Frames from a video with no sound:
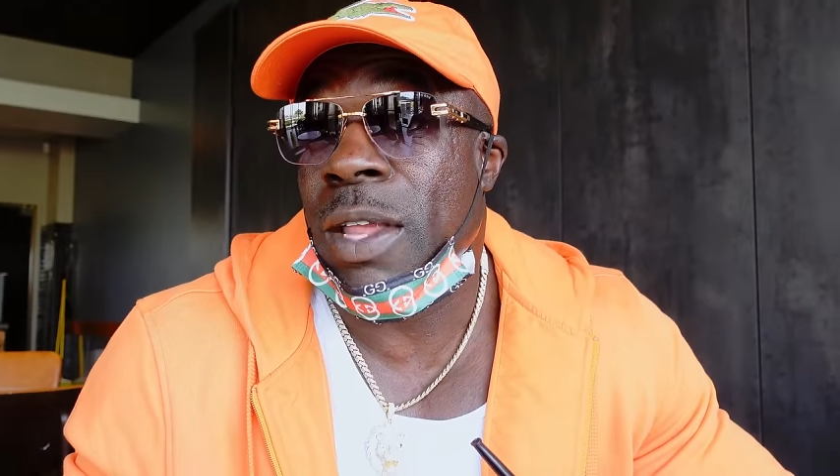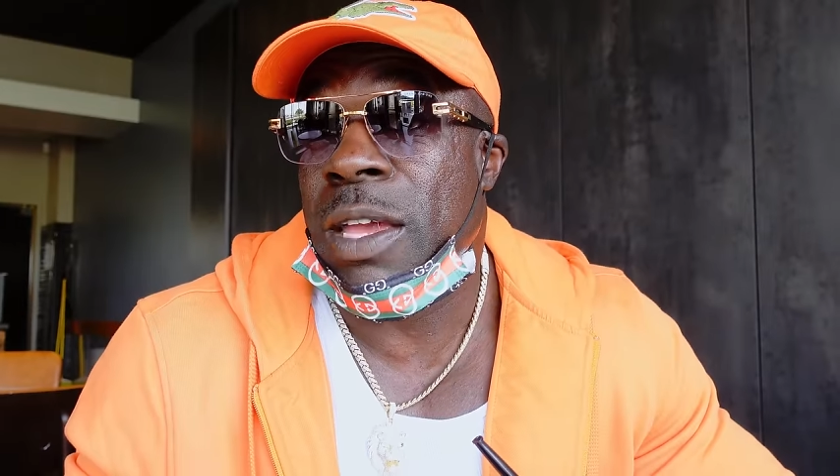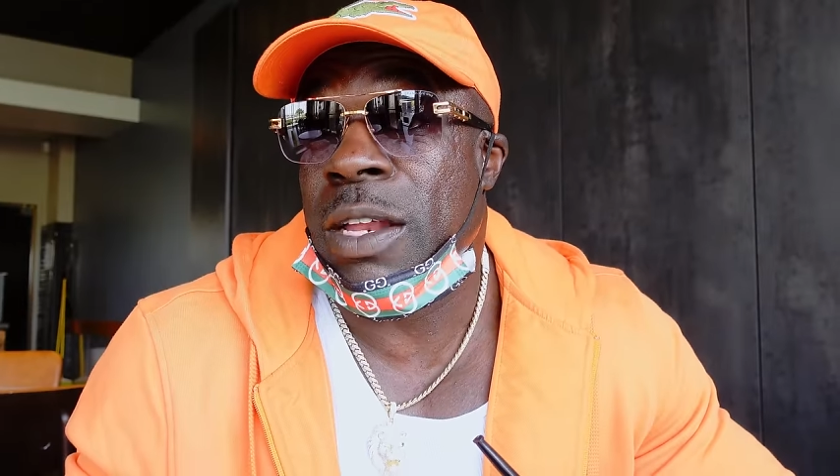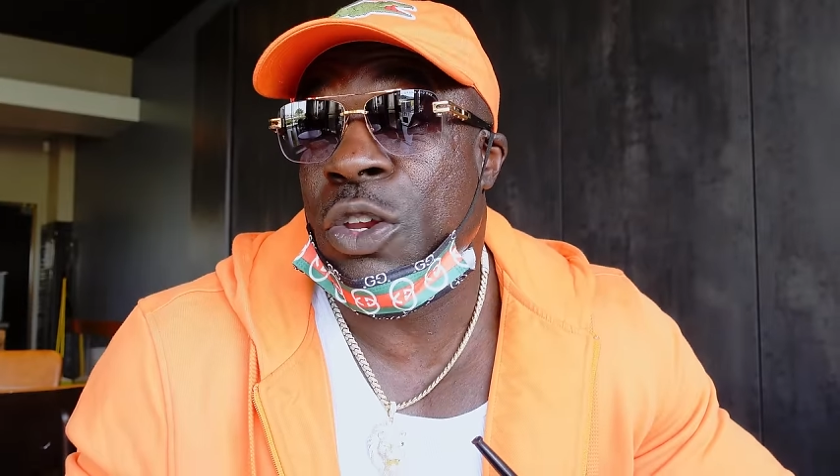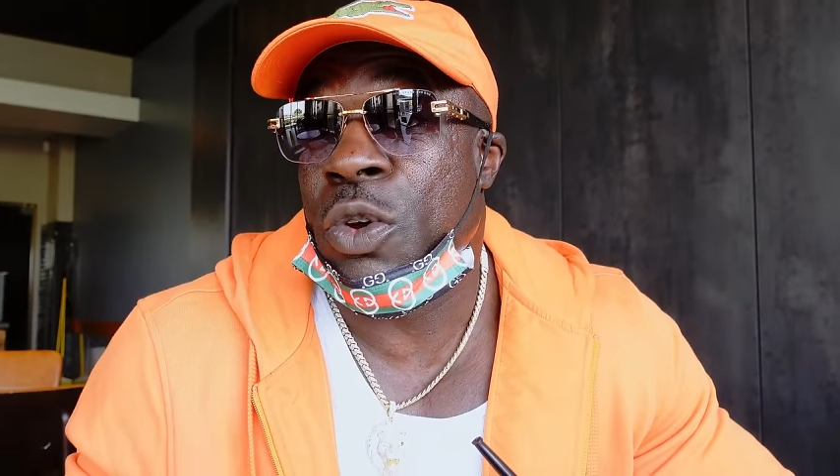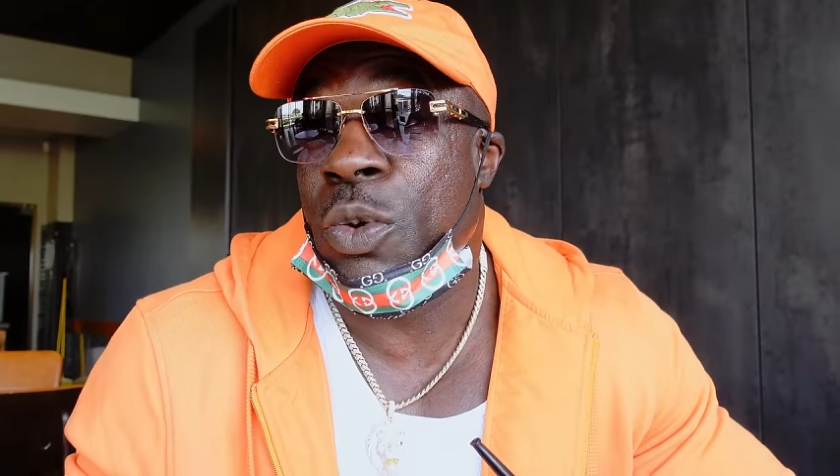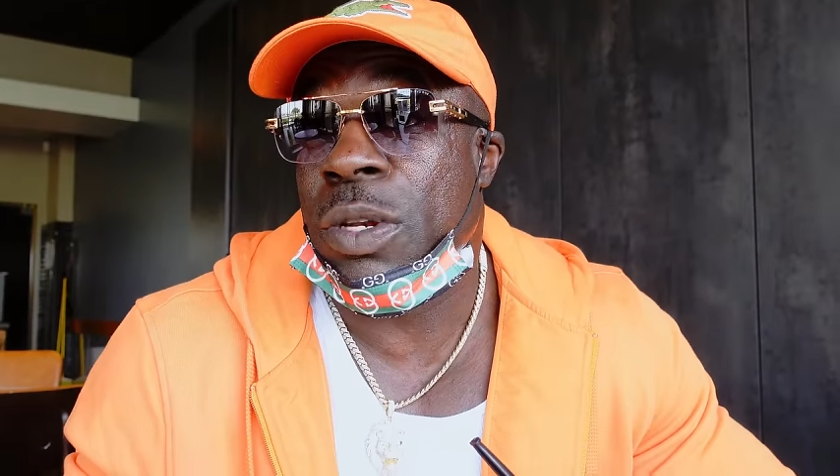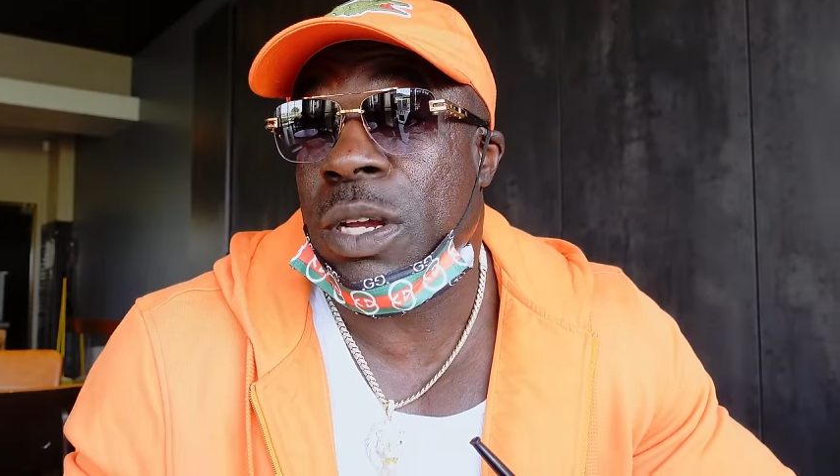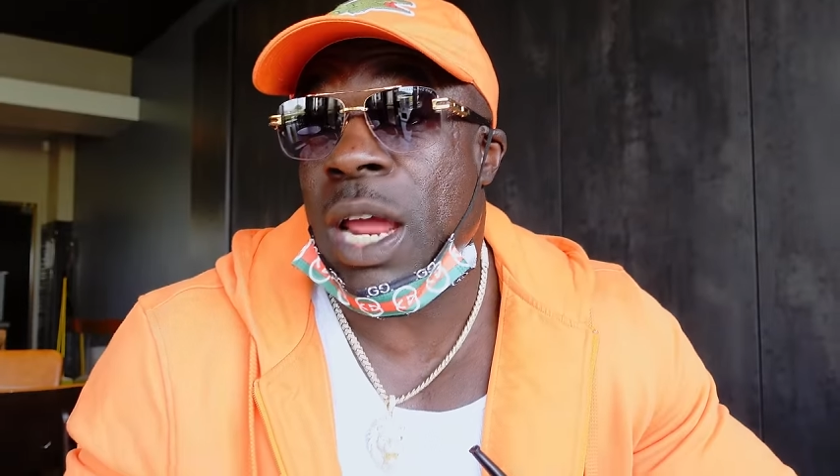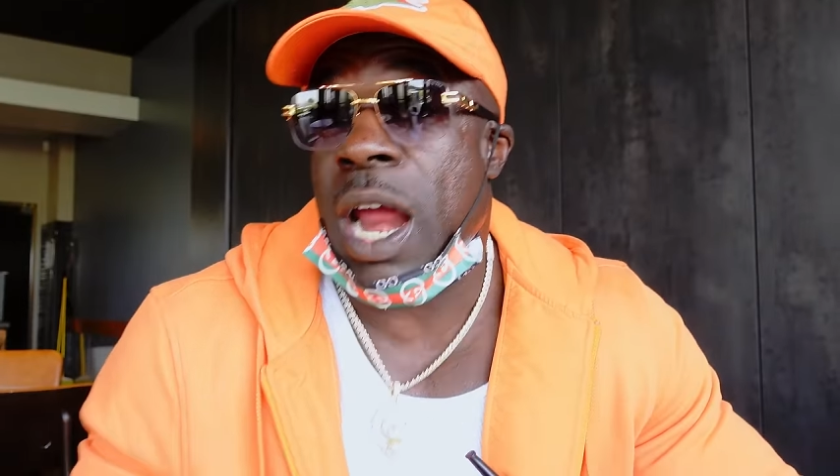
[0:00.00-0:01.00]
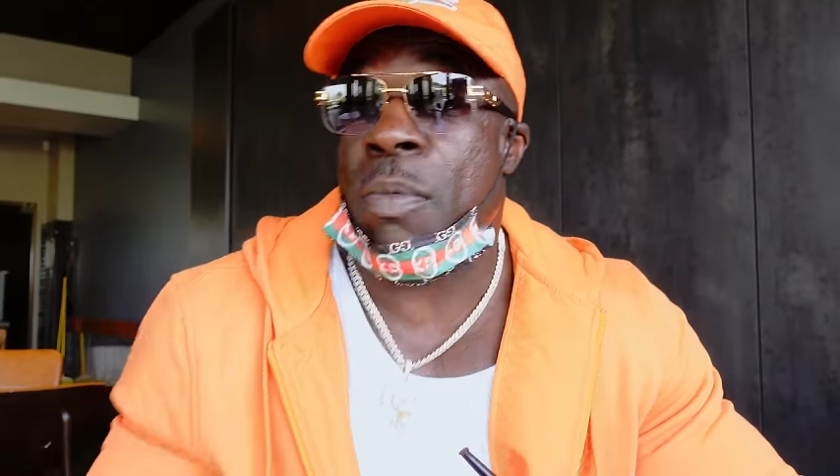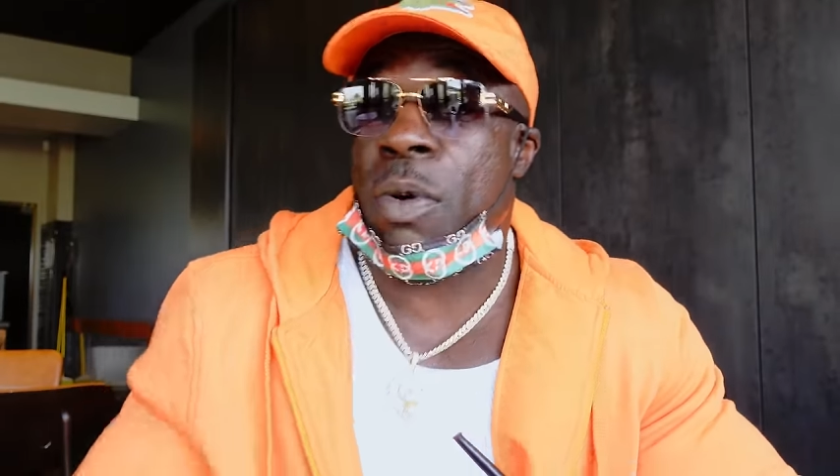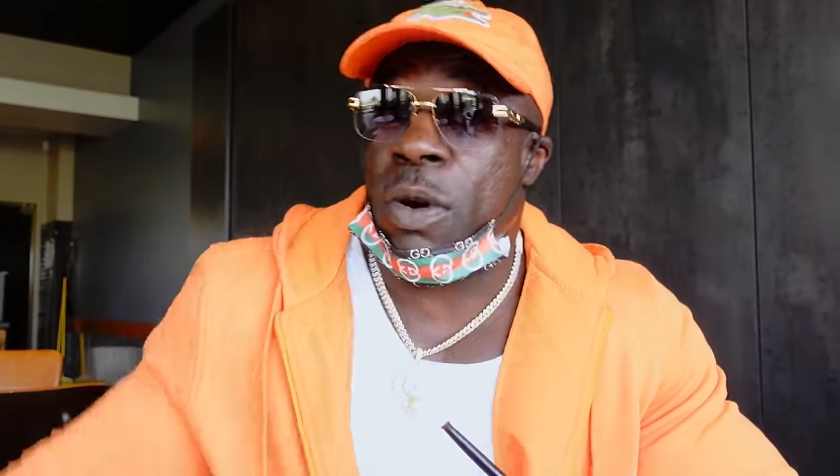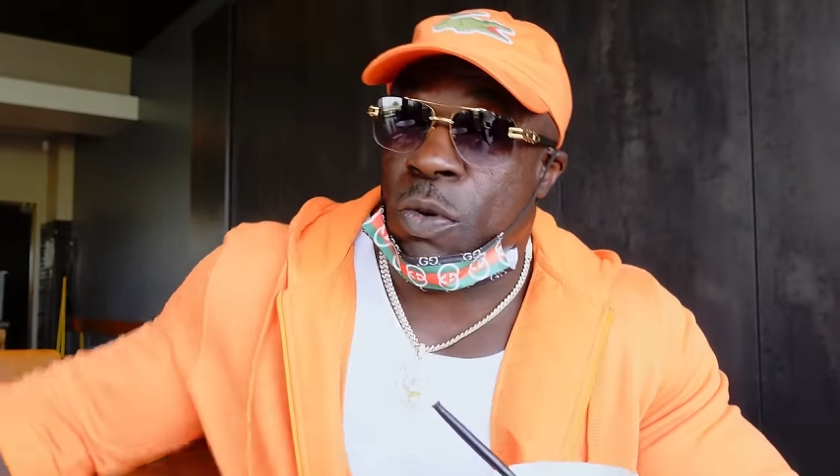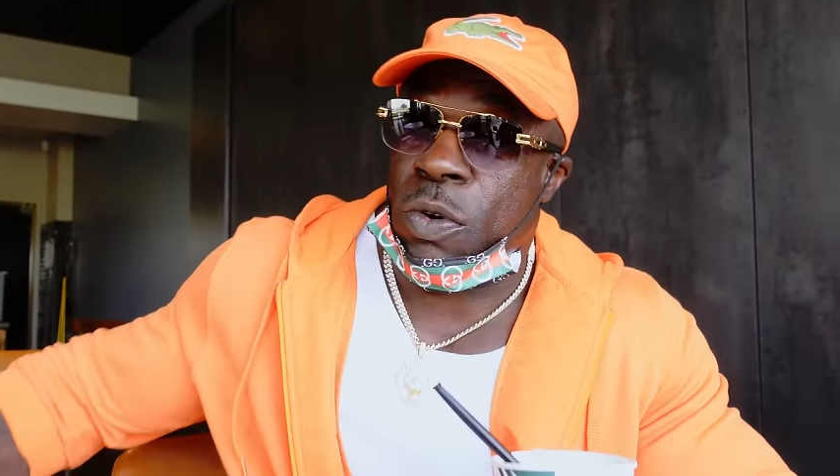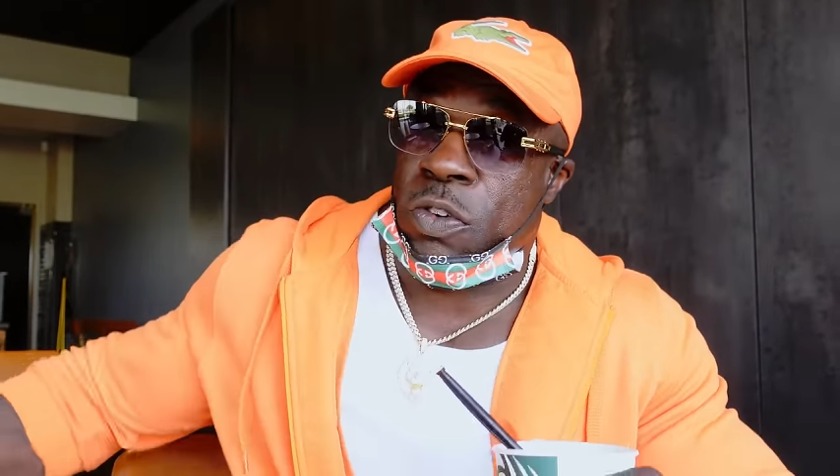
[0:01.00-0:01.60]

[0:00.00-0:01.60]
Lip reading: And do it with the camera